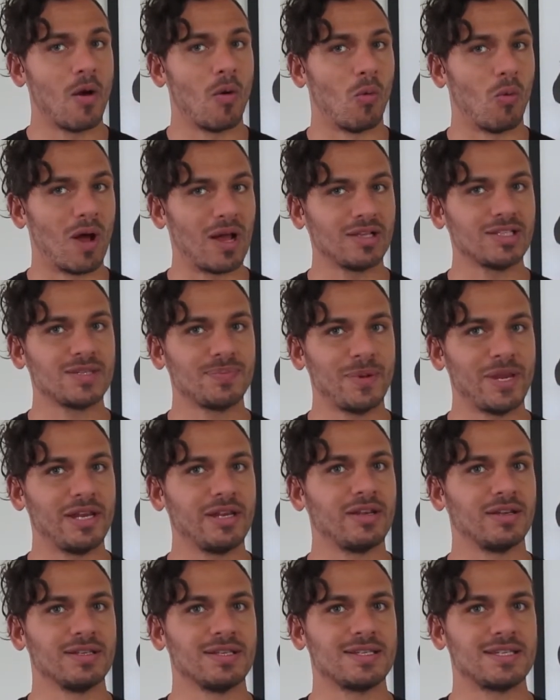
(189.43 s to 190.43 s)
whilst being
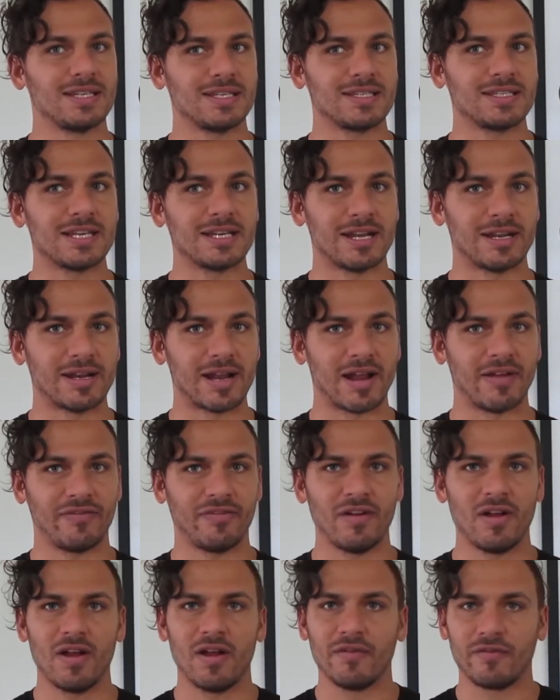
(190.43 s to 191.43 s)
consistent
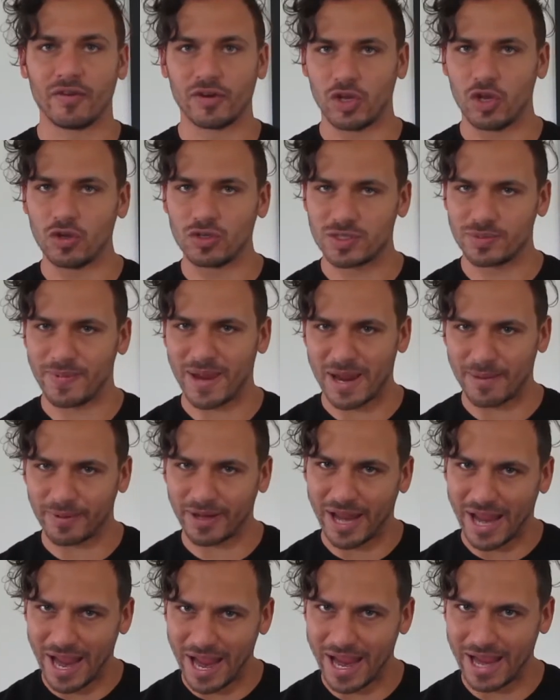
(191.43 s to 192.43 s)
enough for you to be able
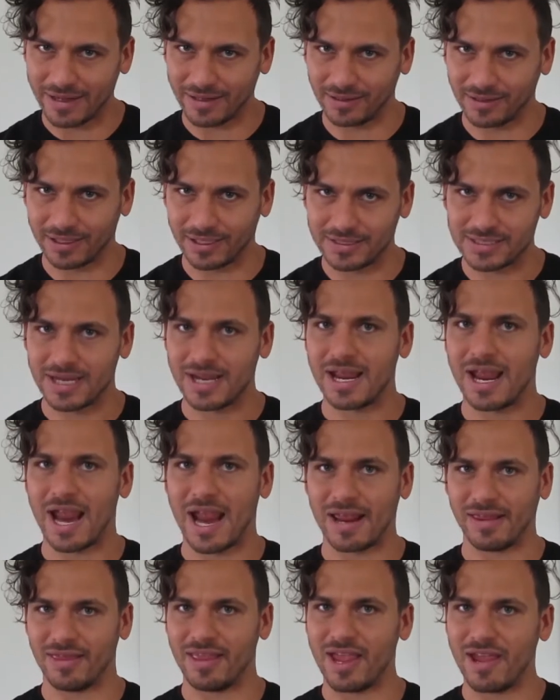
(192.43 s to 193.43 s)
to handle it
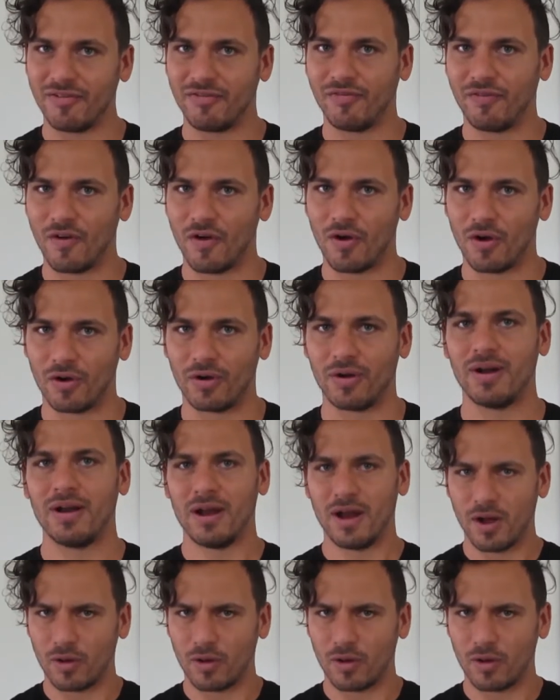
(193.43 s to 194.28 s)
and therefore